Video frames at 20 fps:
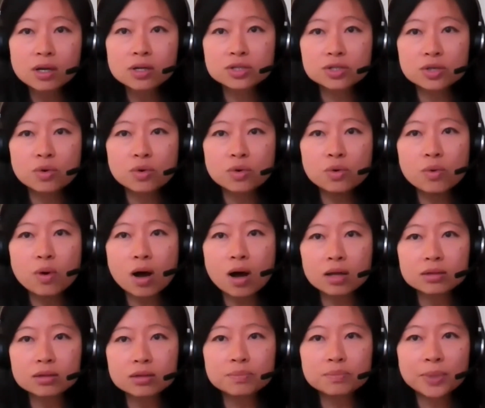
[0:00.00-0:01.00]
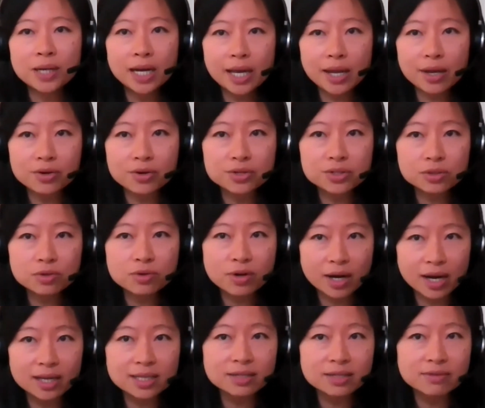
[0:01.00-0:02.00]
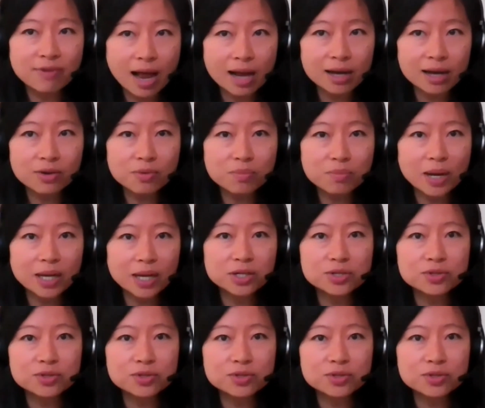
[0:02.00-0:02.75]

So who are the players creating value by